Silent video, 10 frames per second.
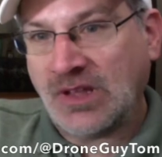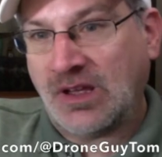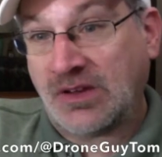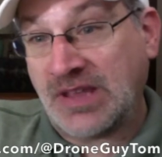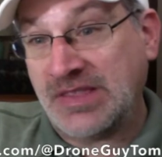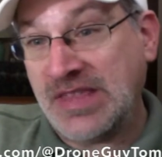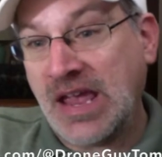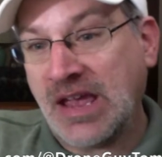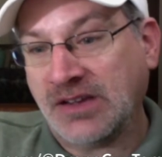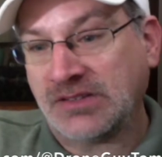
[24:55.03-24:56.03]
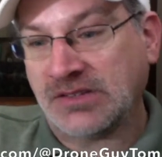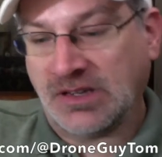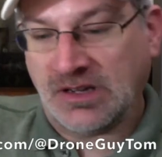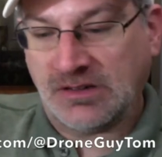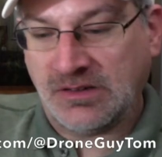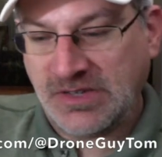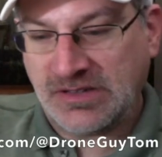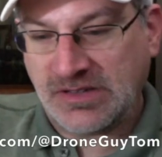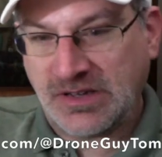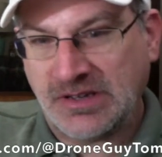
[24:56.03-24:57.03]
Okay, next, uh, let me
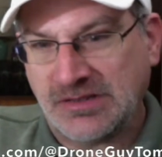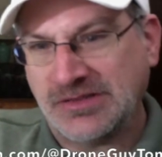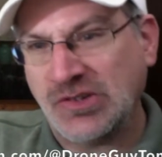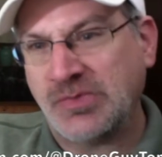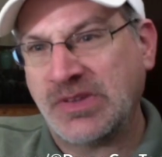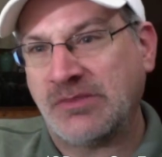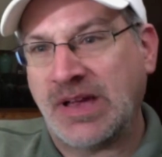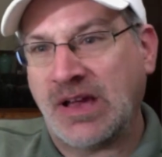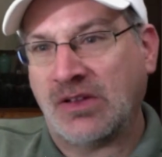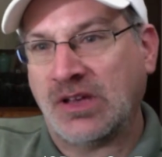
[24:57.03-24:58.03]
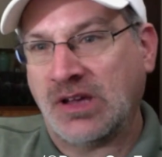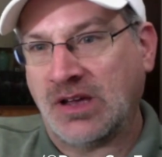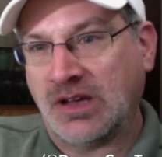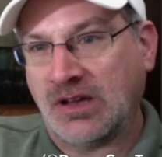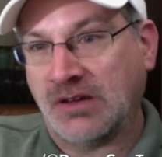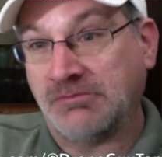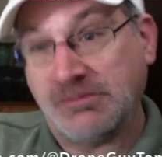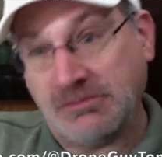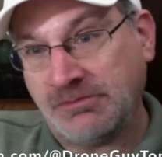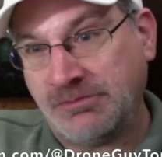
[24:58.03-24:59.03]
tell you a little bit about um,
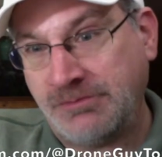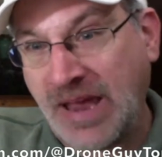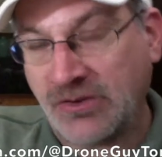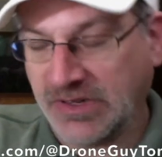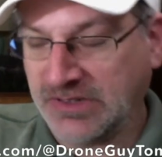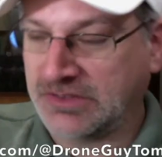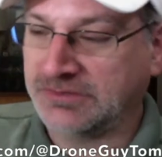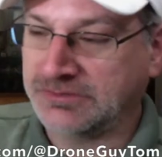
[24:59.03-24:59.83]
batteries.